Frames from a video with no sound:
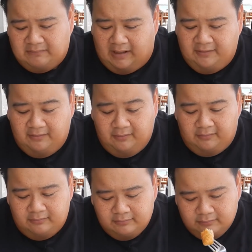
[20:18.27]
I don't
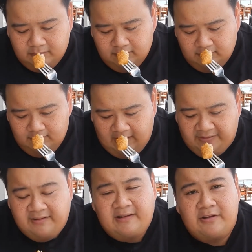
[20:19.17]
know.
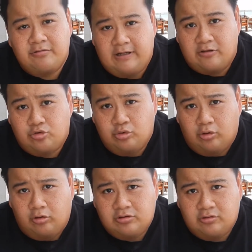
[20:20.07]
I think they use
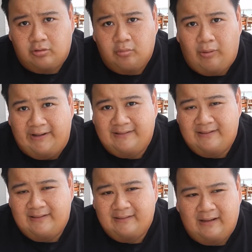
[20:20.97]
asuhos or
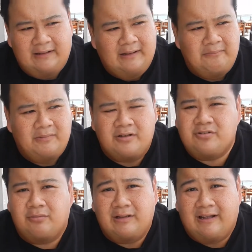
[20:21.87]
whiting. I'm not
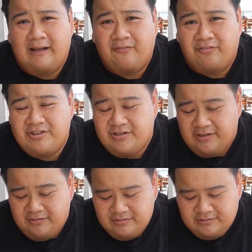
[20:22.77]
sure what kind of fish
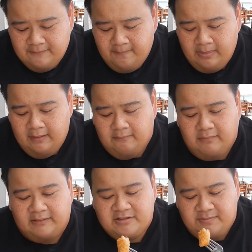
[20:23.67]
they use,
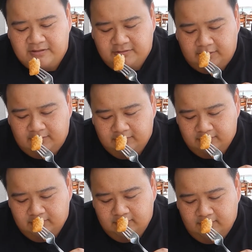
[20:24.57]
but it smells good
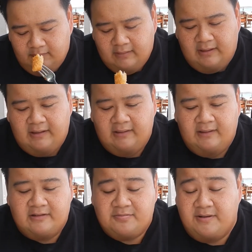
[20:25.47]
and
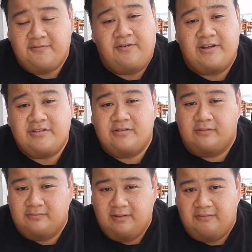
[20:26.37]
it smells fresh, so
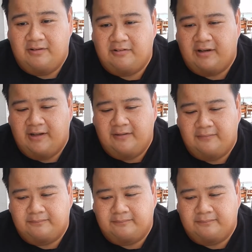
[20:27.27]
we will try.